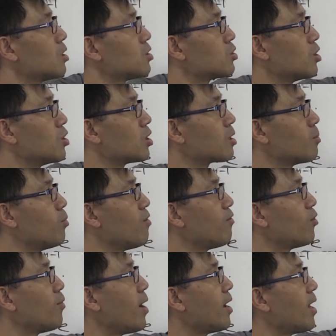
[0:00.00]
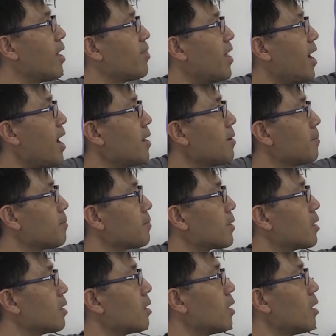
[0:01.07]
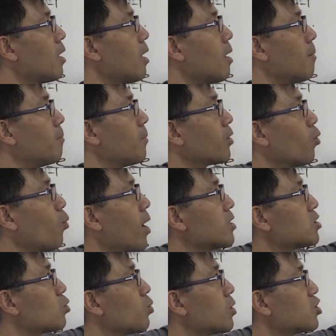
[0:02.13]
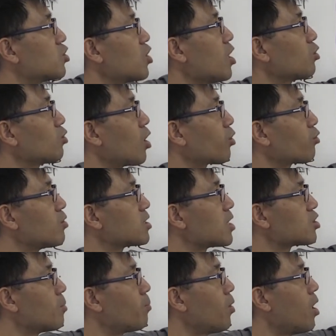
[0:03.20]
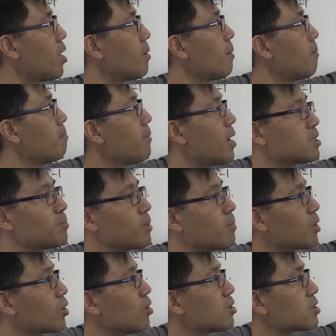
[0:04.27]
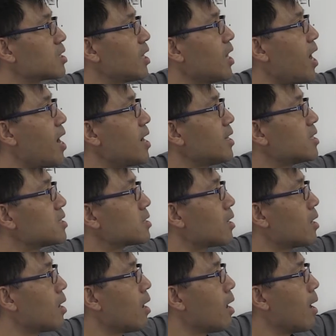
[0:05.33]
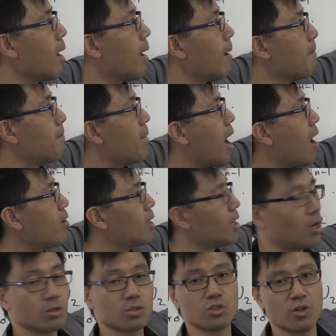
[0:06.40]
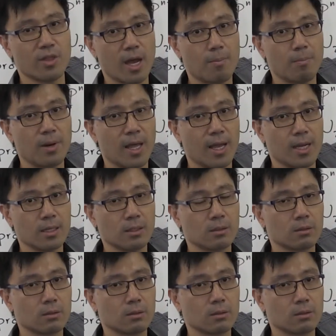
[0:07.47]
So you can move it around like that, but the ones which don't go through such a point must be because the line is parallel to that plane.